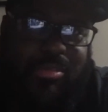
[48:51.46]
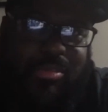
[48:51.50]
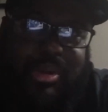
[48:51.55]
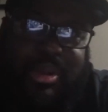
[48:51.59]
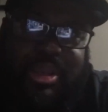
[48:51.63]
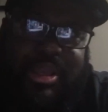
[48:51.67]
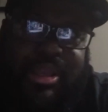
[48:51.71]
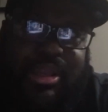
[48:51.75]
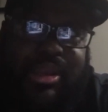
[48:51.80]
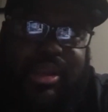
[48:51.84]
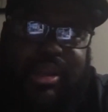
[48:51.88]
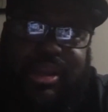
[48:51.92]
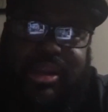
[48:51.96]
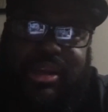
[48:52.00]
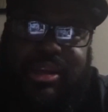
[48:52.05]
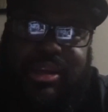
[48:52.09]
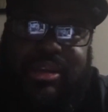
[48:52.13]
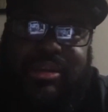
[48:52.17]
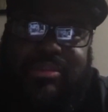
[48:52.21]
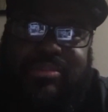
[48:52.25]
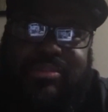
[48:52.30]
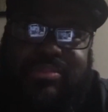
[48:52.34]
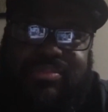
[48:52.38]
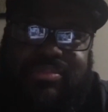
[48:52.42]
But
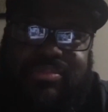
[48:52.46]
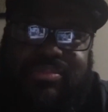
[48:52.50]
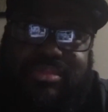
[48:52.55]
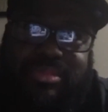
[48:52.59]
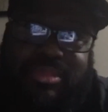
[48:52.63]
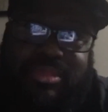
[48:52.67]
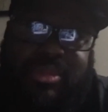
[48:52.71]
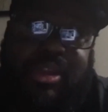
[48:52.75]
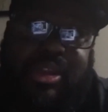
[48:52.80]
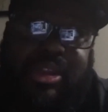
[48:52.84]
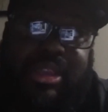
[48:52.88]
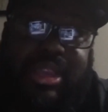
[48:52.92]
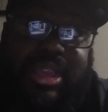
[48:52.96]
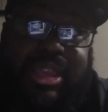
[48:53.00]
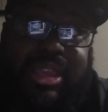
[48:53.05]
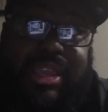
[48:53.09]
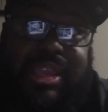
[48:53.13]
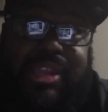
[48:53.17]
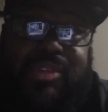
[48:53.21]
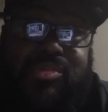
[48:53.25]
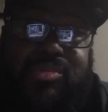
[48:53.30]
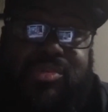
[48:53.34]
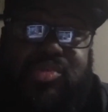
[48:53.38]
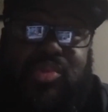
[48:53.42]
again,
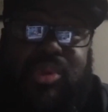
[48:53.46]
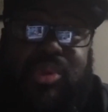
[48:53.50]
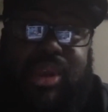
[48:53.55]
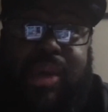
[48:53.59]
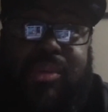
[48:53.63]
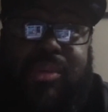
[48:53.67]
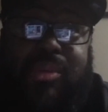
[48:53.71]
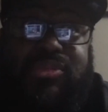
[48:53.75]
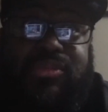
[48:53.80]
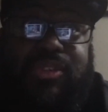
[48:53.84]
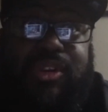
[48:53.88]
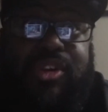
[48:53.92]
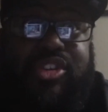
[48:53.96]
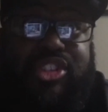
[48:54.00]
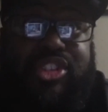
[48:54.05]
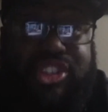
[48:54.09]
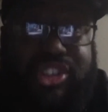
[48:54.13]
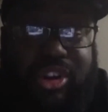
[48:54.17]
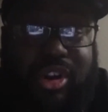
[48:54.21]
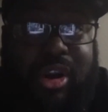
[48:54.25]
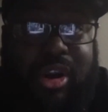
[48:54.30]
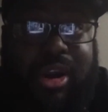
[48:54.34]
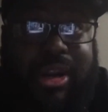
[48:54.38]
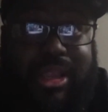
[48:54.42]
it was when I was first
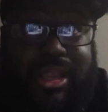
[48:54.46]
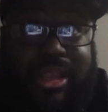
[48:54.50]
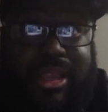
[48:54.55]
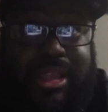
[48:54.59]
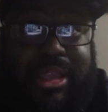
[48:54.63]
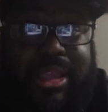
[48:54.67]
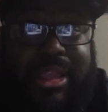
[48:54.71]
starting.